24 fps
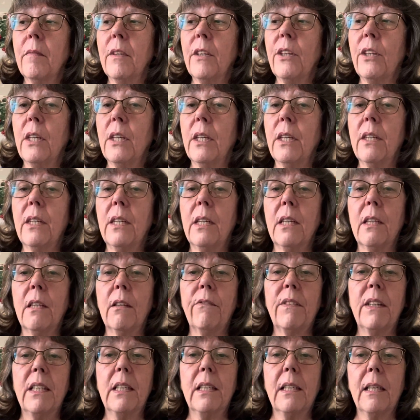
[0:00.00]
30th
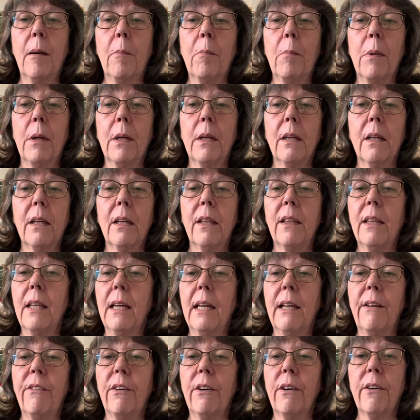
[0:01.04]
of December, and they
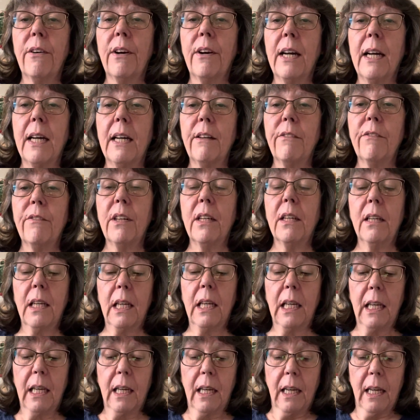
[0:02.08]
never arrived.
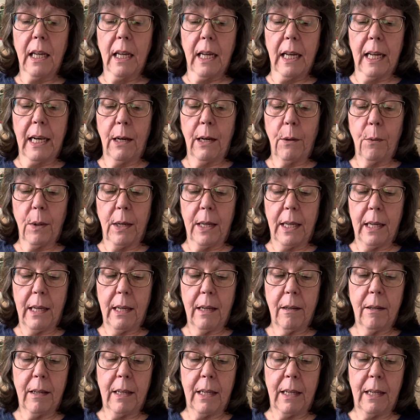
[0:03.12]
Anyway,
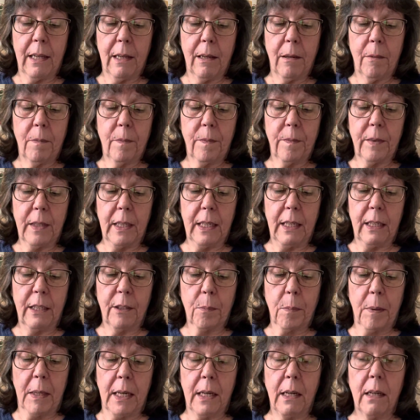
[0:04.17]
it's
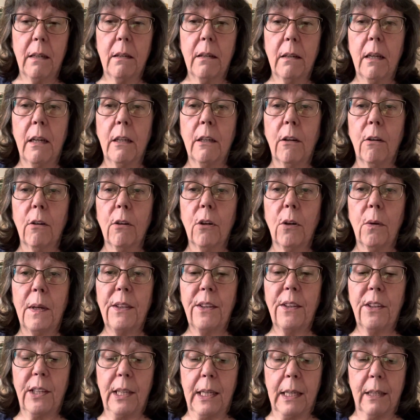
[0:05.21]
been an
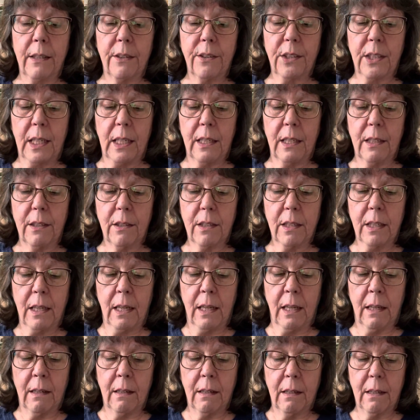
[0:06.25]
ongoing thing as this,
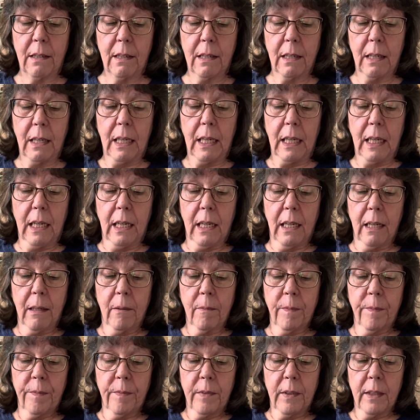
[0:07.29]
and
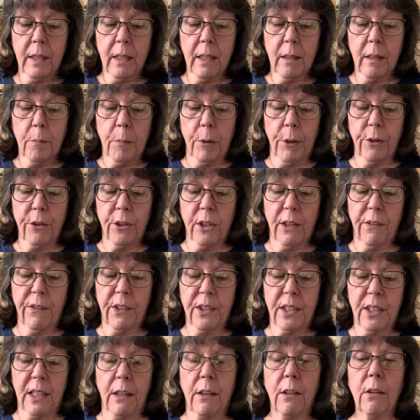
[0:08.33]
post
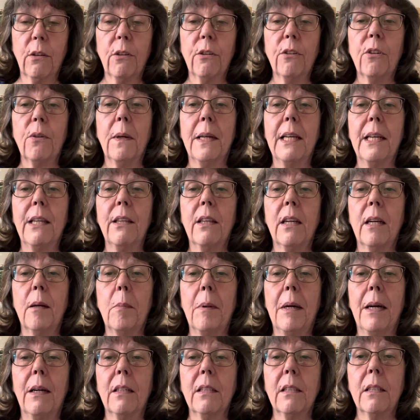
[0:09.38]
office said they couldn't do anything
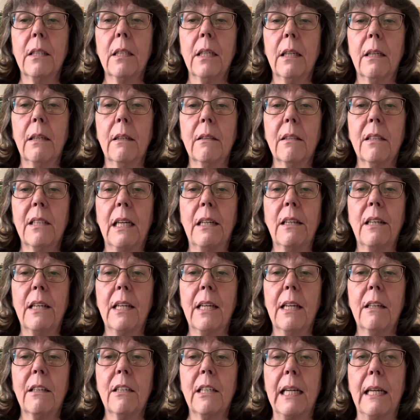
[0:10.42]
about it till
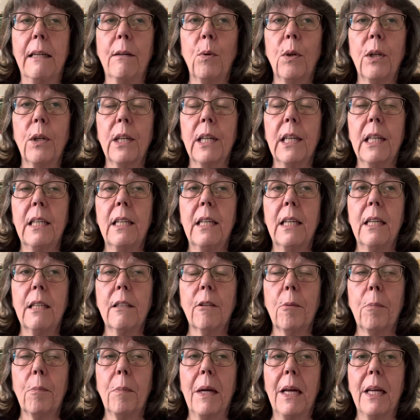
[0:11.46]
10 working days
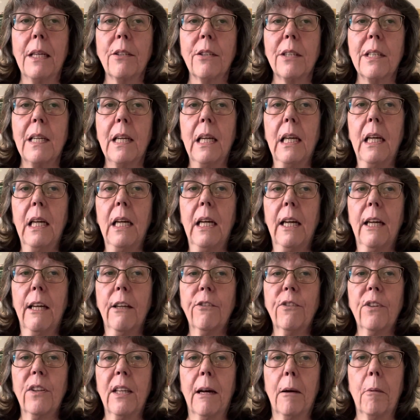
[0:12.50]
had passed.
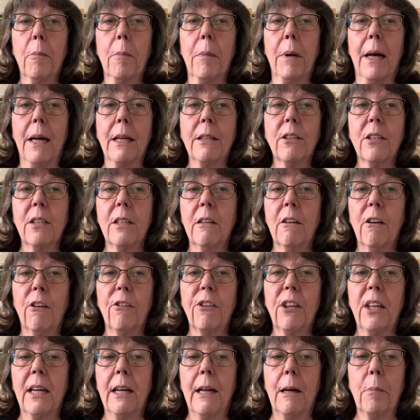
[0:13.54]
So that passed and
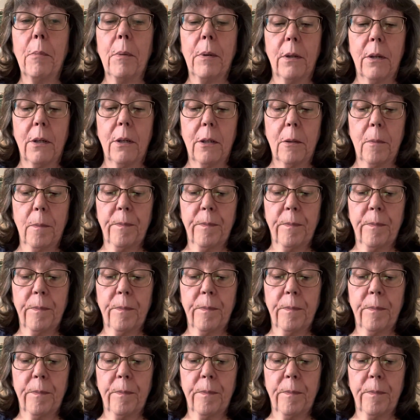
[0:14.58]
nothing happened.